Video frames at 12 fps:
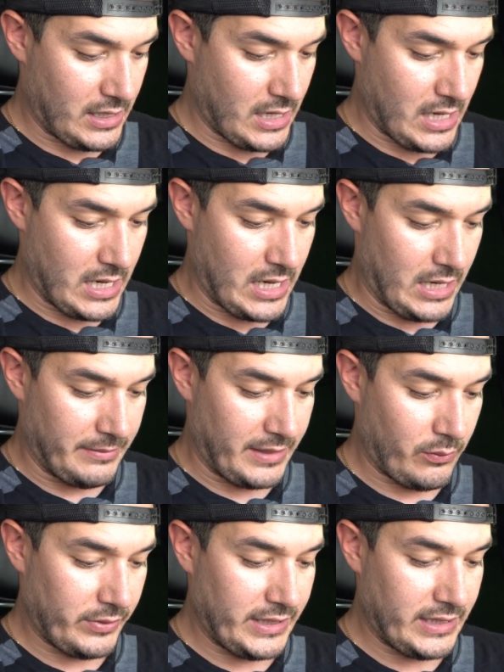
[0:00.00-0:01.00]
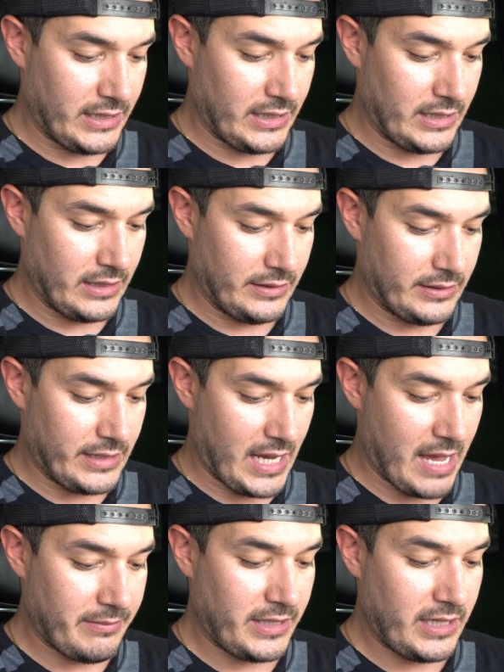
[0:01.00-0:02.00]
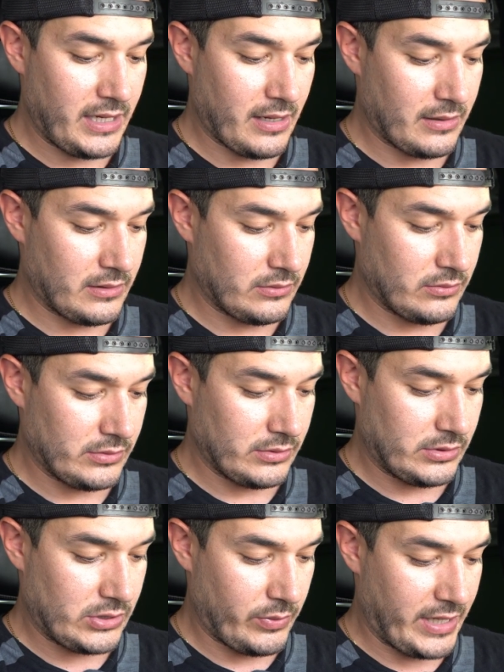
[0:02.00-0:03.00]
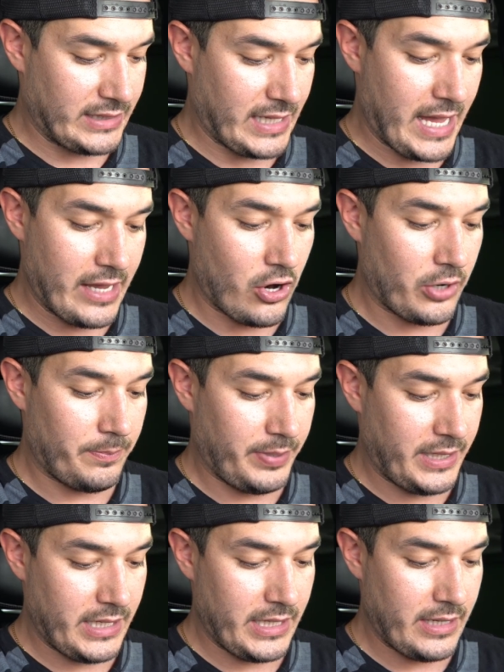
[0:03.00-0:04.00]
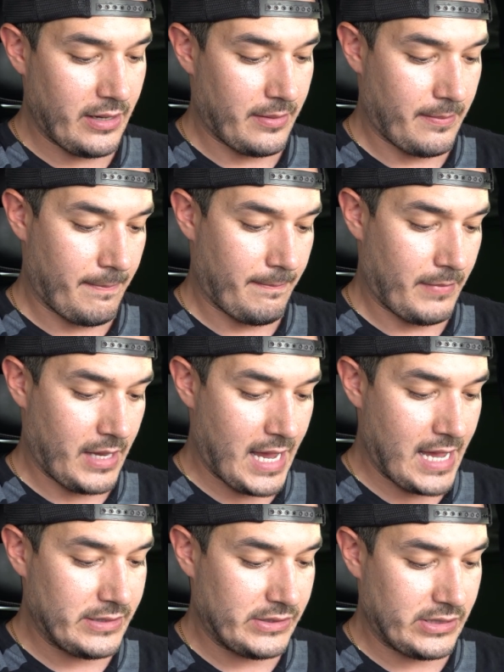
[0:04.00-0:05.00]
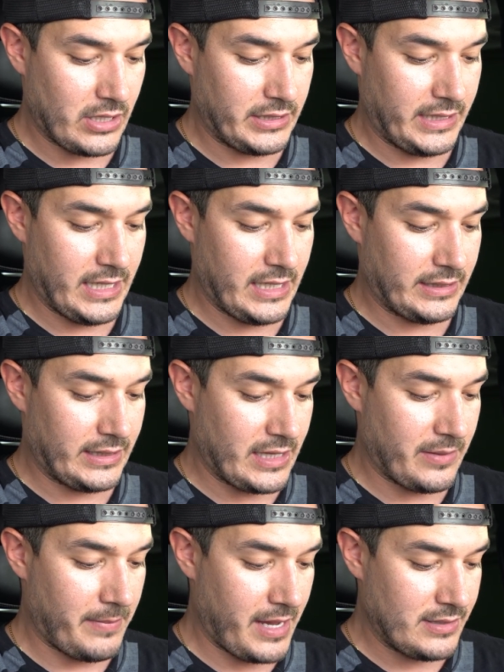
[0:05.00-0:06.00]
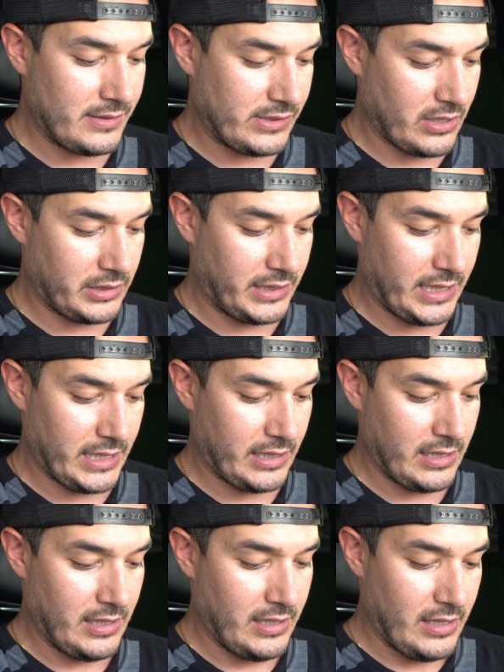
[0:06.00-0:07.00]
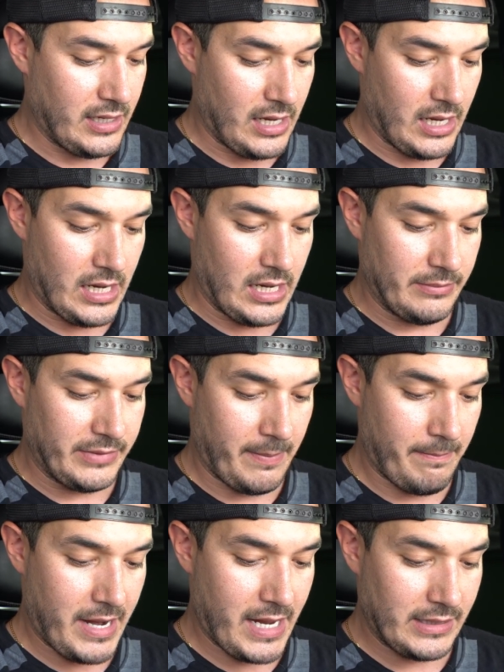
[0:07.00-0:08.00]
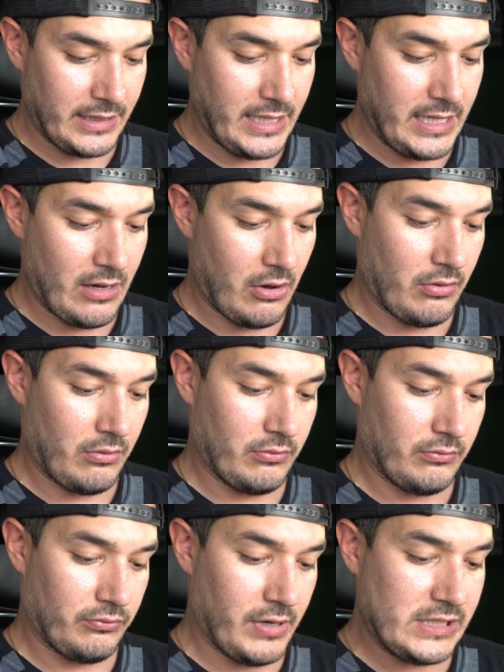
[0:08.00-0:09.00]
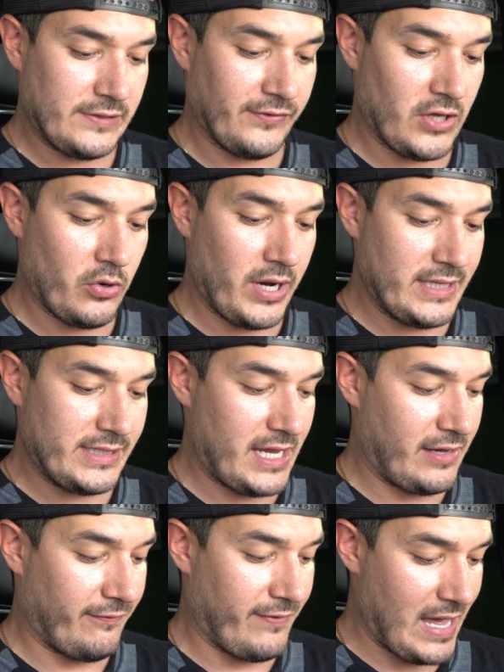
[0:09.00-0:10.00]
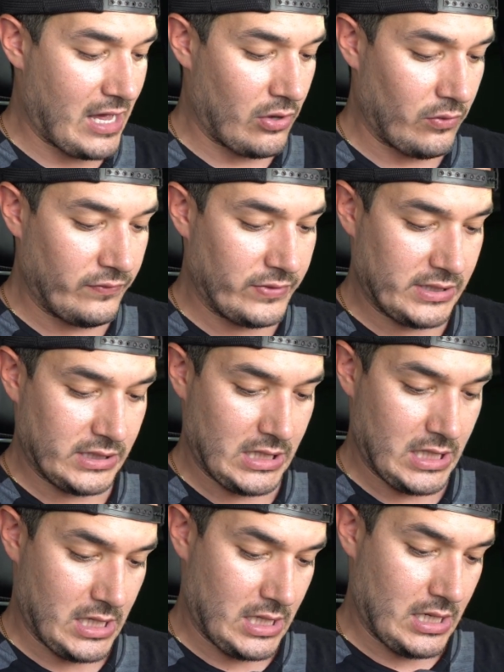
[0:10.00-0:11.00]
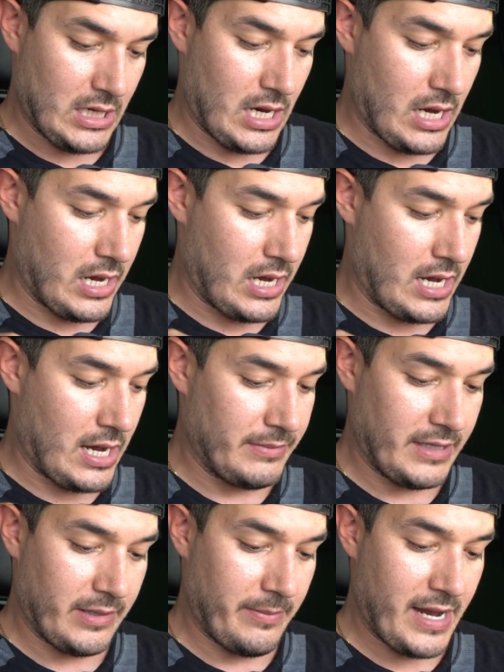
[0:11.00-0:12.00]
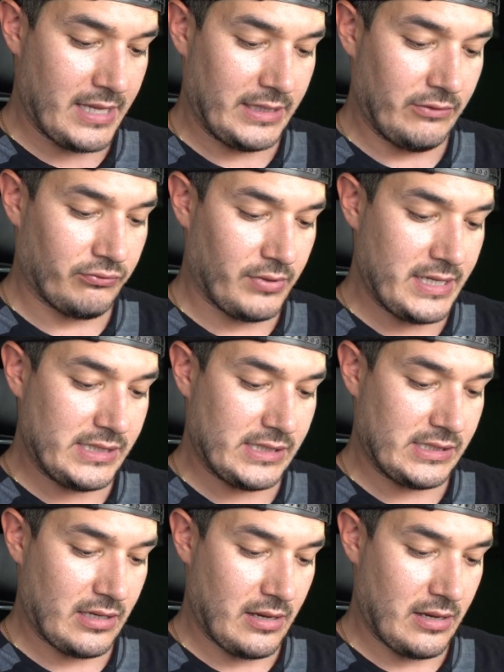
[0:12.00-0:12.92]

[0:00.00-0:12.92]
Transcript: Then we needed the Hemi. So we got the ARP head stud kit, then the main stud kit, the Manley Race Flow intake valves, then the Manley Race